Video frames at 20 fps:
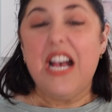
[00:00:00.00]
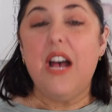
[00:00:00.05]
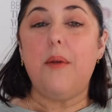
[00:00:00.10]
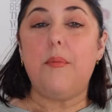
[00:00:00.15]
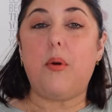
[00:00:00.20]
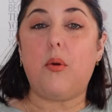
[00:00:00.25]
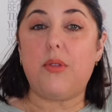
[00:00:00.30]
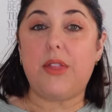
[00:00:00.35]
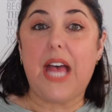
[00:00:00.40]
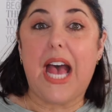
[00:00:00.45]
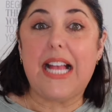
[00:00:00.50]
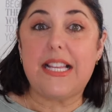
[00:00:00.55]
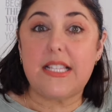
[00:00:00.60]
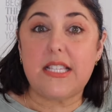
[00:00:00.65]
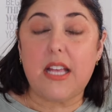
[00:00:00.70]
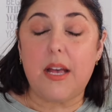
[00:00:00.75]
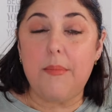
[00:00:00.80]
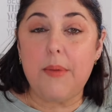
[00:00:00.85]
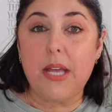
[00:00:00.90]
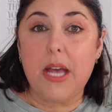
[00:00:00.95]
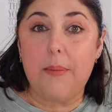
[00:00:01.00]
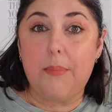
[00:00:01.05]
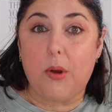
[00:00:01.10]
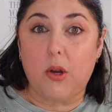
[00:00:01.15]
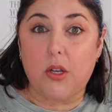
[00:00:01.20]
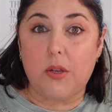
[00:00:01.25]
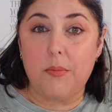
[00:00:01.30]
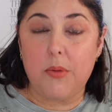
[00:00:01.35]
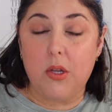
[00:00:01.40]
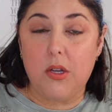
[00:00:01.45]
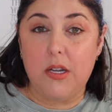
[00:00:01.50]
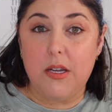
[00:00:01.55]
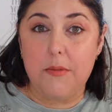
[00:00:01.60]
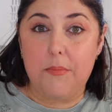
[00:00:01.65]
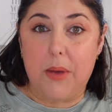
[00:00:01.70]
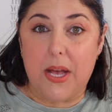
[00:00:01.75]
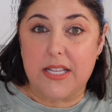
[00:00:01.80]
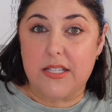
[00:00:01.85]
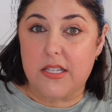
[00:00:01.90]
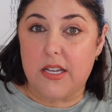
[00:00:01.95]
but that's coming up our community
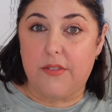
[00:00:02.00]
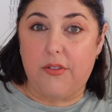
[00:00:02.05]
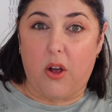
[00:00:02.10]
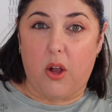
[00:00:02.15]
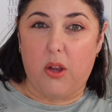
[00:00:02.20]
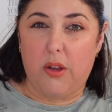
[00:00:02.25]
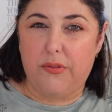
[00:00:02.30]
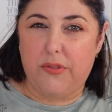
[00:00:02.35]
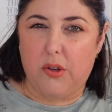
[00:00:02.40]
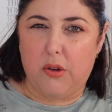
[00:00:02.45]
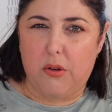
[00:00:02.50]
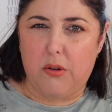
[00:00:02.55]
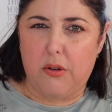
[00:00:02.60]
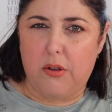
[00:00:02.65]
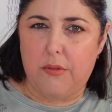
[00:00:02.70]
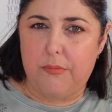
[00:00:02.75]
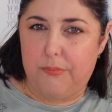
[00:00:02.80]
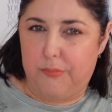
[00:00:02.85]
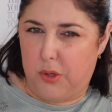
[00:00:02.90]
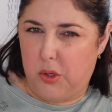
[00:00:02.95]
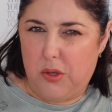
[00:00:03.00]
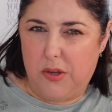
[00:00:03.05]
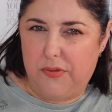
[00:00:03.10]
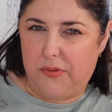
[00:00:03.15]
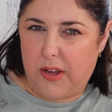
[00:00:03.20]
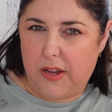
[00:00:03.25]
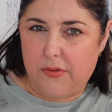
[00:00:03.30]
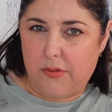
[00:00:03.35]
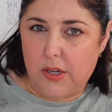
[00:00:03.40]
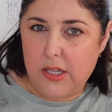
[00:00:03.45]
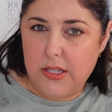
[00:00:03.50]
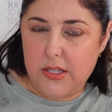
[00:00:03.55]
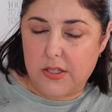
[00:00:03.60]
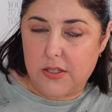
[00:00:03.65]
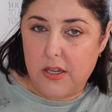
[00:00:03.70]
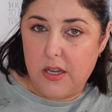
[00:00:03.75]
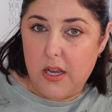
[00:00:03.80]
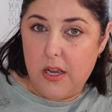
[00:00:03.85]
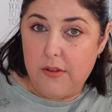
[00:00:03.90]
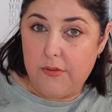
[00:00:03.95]
best of all of your beauty
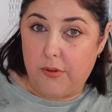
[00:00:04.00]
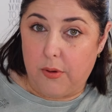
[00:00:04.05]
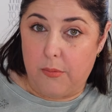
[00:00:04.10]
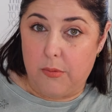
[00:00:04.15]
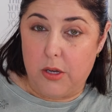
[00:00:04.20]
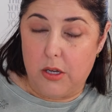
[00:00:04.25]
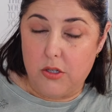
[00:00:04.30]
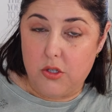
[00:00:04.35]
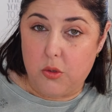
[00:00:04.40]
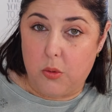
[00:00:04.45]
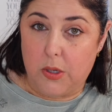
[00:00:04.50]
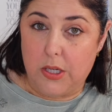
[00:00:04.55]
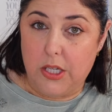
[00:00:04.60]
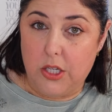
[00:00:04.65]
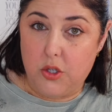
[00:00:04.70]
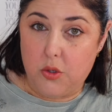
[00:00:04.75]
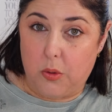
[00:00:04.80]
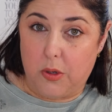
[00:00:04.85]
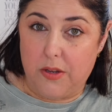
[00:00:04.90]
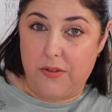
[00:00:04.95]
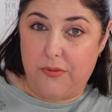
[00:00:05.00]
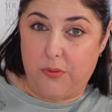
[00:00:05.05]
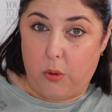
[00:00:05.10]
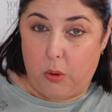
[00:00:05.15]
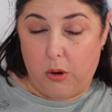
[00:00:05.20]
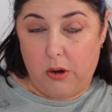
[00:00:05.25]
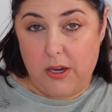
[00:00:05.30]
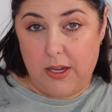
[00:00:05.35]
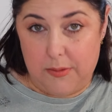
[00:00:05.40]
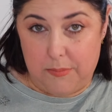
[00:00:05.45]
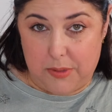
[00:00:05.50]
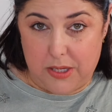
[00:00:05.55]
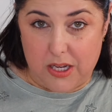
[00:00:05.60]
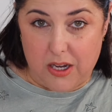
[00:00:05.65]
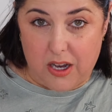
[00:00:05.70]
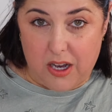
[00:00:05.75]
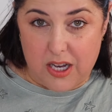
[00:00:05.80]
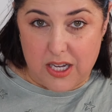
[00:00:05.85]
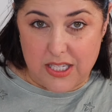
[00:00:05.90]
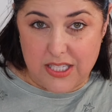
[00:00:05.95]
favorites from 2024 and
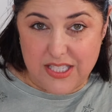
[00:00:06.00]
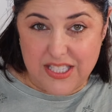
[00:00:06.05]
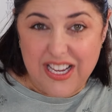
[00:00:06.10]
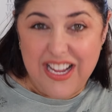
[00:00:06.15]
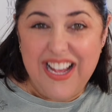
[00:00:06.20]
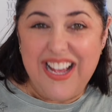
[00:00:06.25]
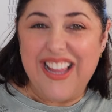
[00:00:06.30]
beyond.